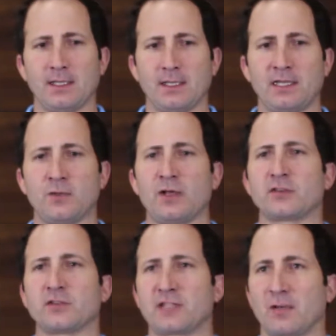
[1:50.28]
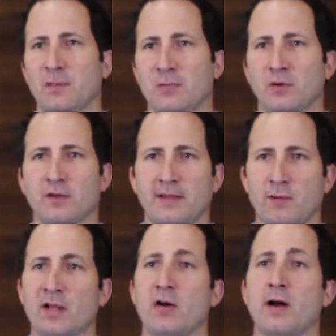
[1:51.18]
We also tell people
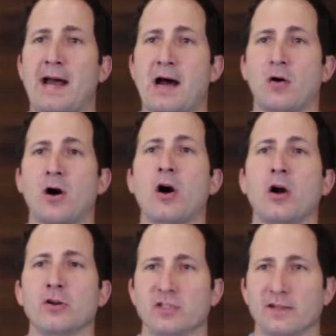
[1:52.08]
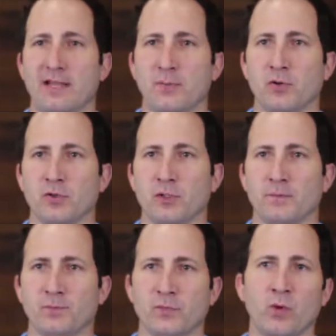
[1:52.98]
they want to know how hard should they
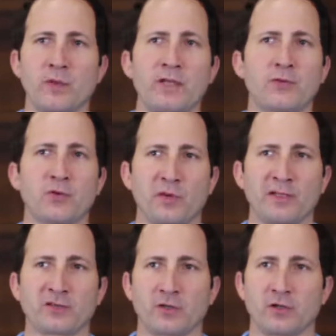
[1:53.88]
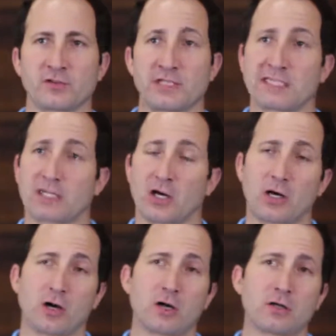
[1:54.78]
pull. Well, we know through research that the
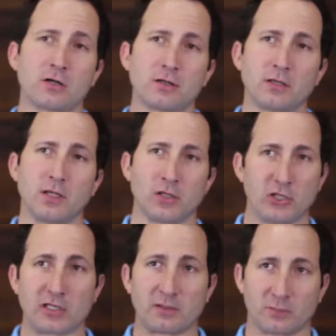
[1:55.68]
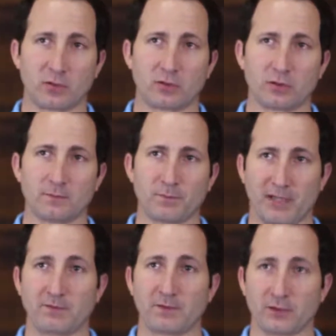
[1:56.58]
harder you can pull
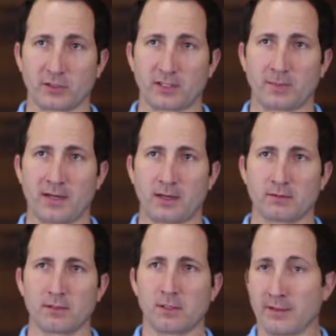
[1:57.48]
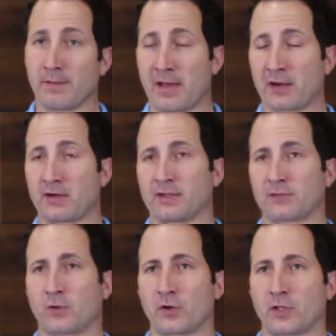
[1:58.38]
and feel good about, the better it is
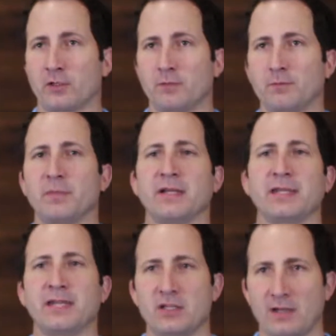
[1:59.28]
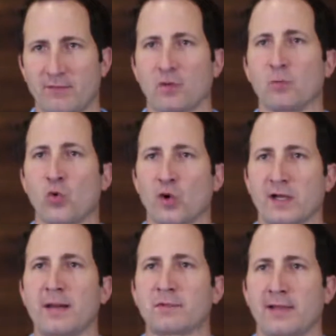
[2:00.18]
for you. But again, you have to
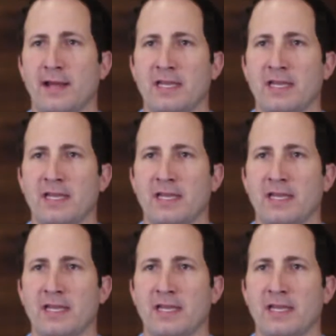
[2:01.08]
work up to that.